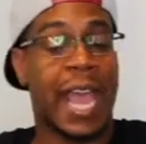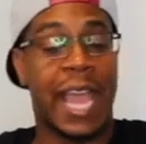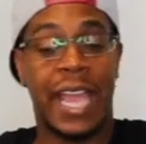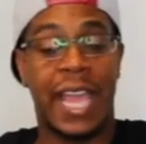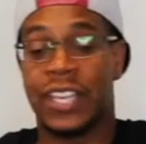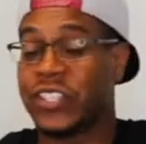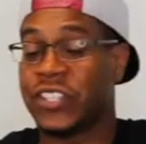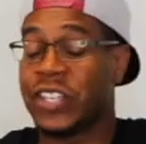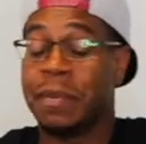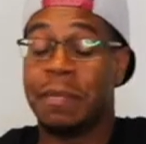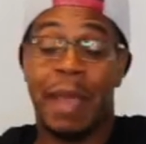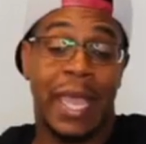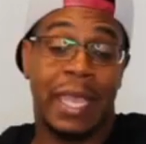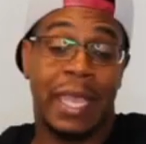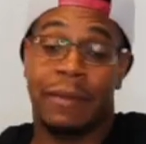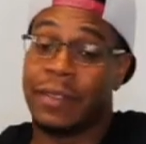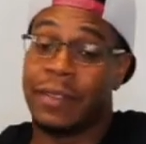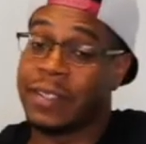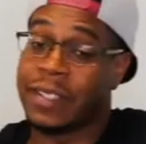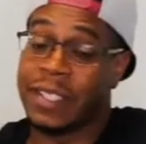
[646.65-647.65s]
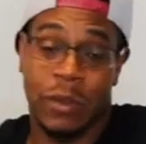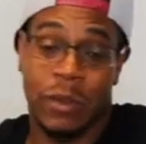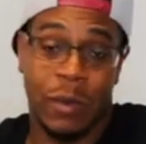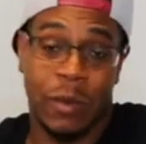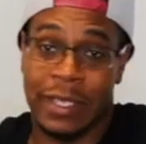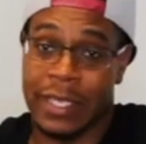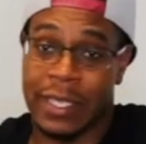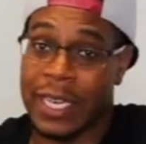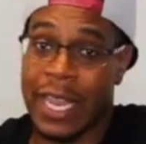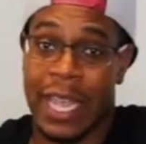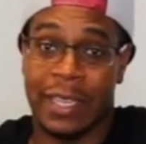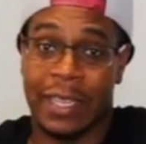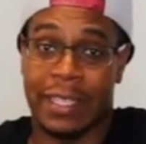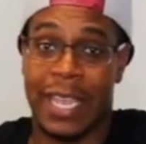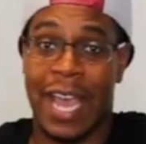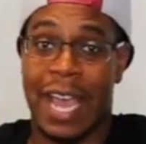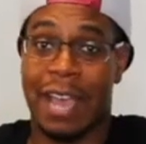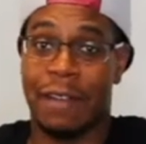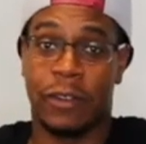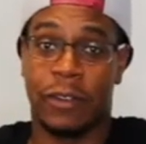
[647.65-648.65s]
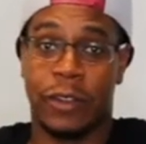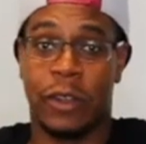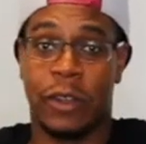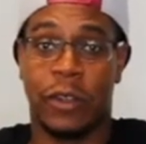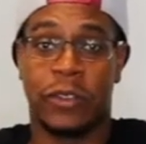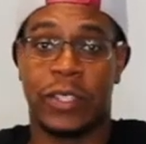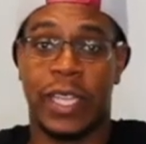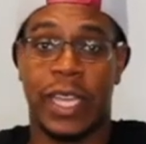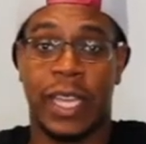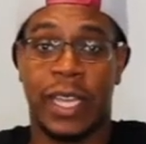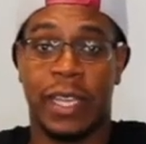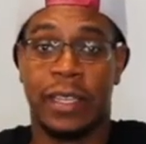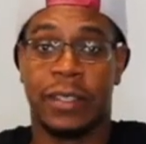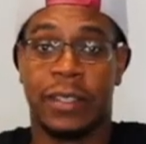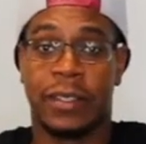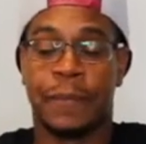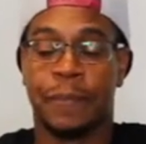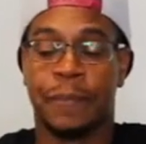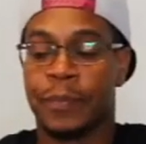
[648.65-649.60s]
and she may even see you as a nice guy for those things,